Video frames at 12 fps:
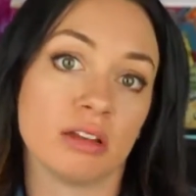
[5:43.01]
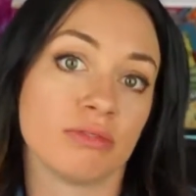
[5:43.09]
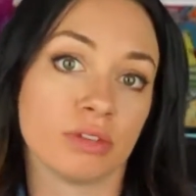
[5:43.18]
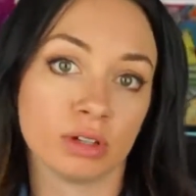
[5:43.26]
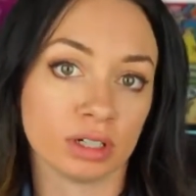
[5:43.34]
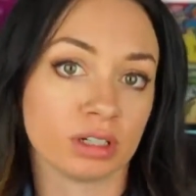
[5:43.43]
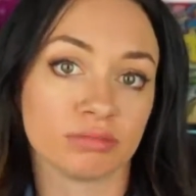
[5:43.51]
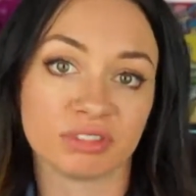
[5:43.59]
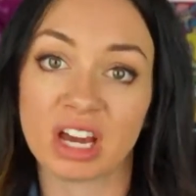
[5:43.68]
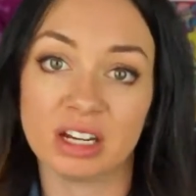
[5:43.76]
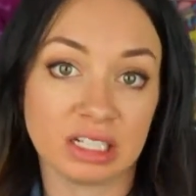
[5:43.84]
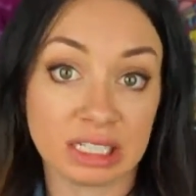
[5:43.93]
for
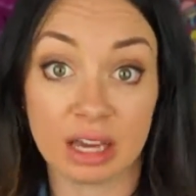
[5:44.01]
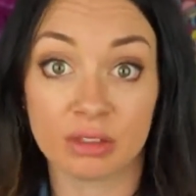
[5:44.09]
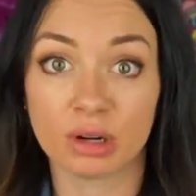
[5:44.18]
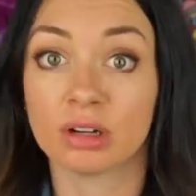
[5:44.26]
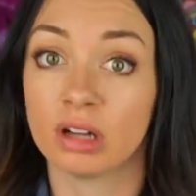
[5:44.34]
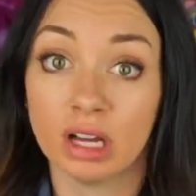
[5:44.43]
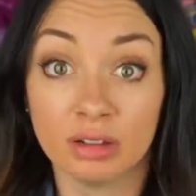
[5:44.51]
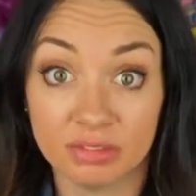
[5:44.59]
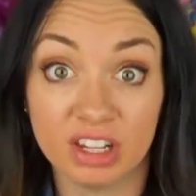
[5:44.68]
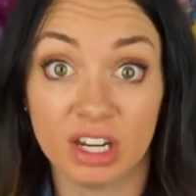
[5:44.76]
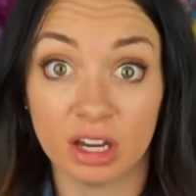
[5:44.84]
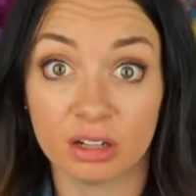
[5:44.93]
cutting together a
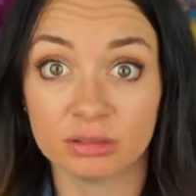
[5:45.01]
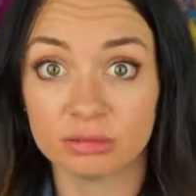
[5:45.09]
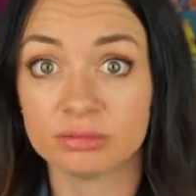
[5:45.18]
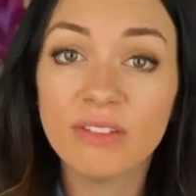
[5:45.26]
video.